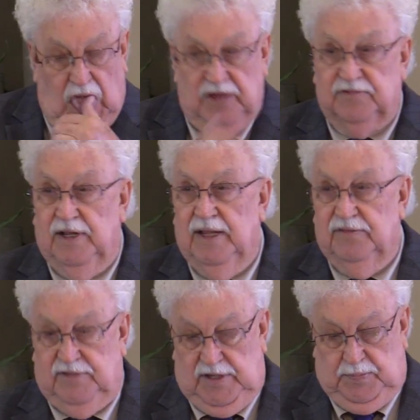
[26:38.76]
Instead of,
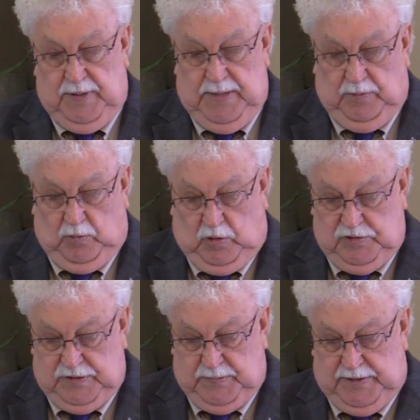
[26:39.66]
instead of people
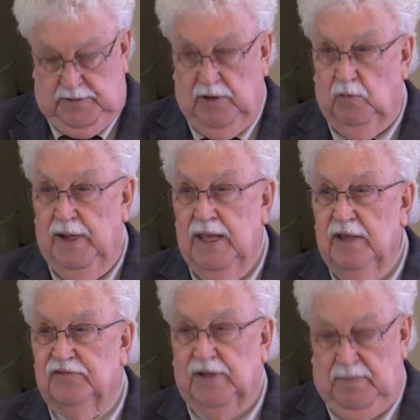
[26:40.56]
worshiping, you know, we
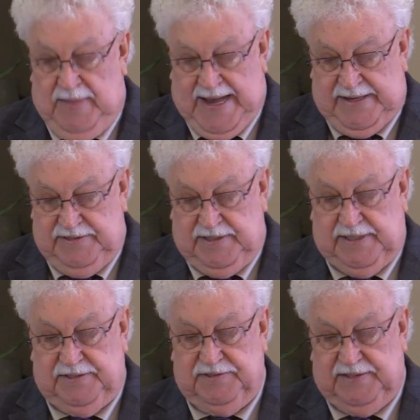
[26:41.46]
somebody's
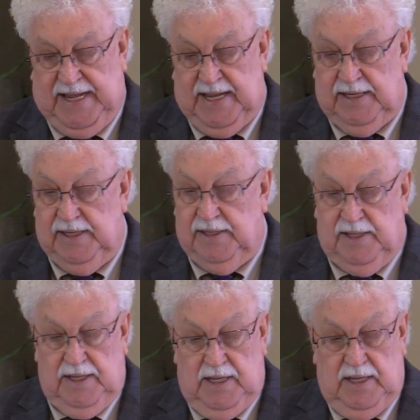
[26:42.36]
got to stand in
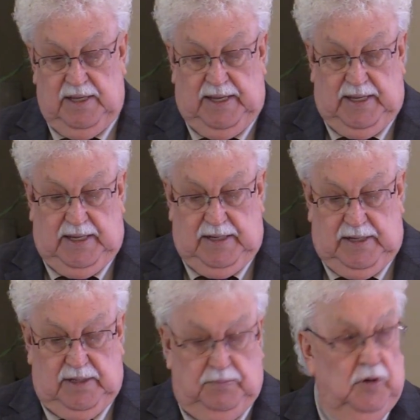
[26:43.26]
the in,
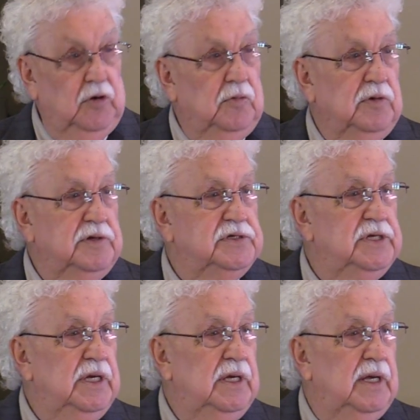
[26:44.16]
in the
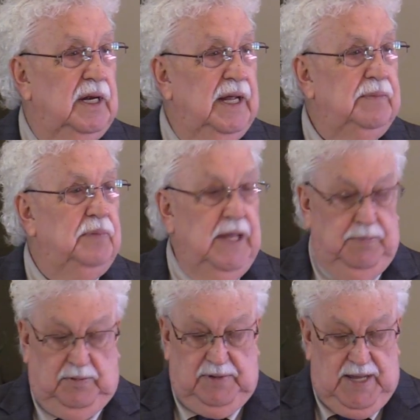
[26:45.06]
bulwarks and let
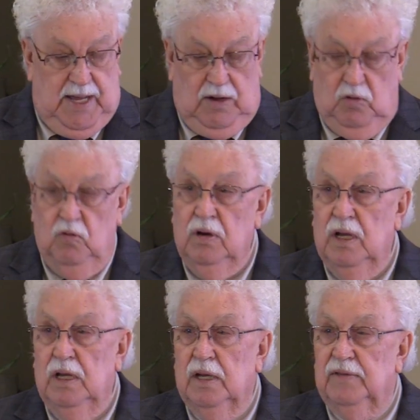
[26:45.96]
people know
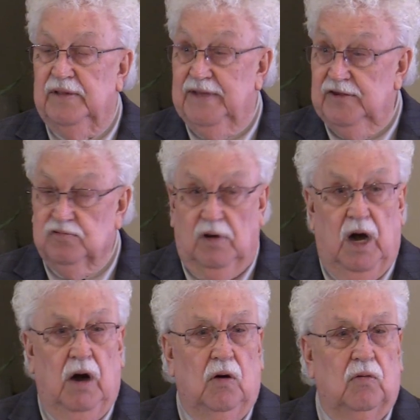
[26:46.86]
that that's
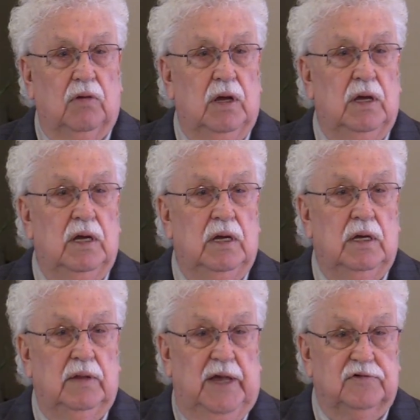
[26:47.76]
wrong.
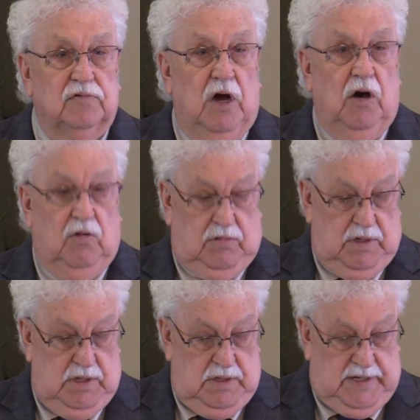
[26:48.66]
That's wrong.
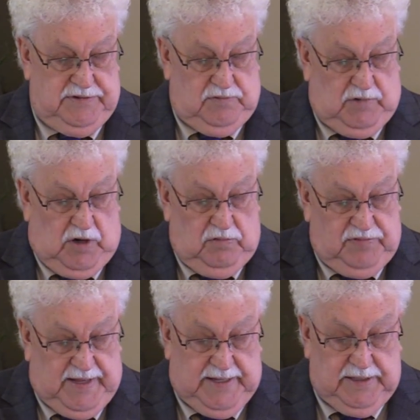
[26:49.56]
That's the wrong
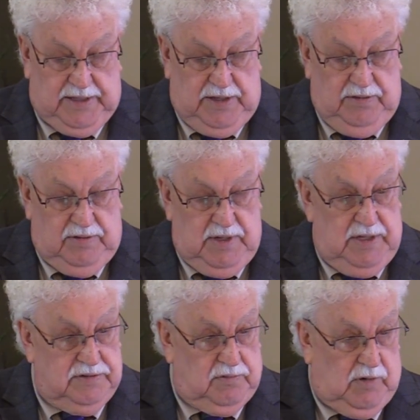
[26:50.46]
thing to do.
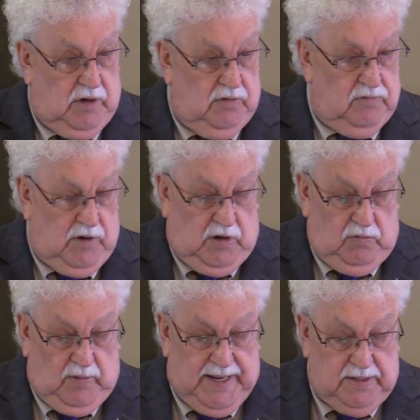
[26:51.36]
It's the wrong
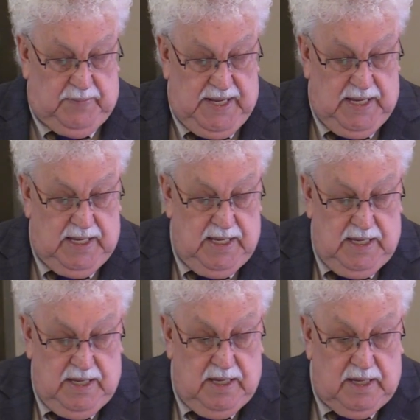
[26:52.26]
wrong way to be
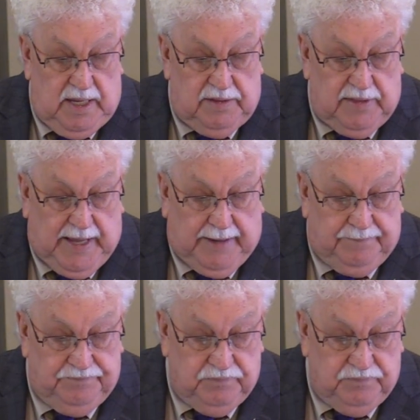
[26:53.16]
in that.